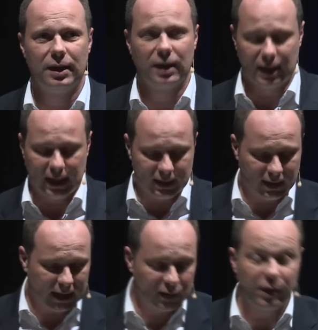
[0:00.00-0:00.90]
Okay, so
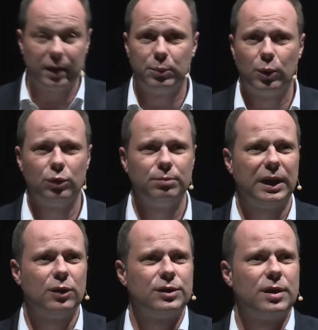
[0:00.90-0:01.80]
that's very important
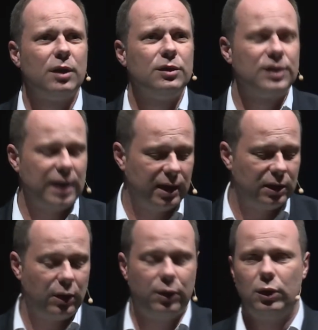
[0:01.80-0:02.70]
because those second
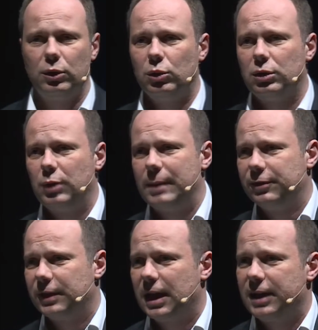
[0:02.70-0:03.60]
and third order
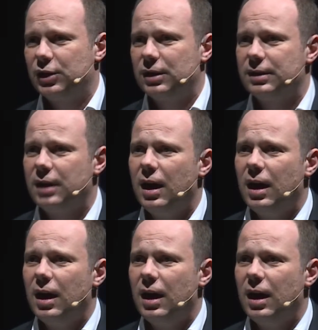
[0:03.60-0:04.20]
ramifications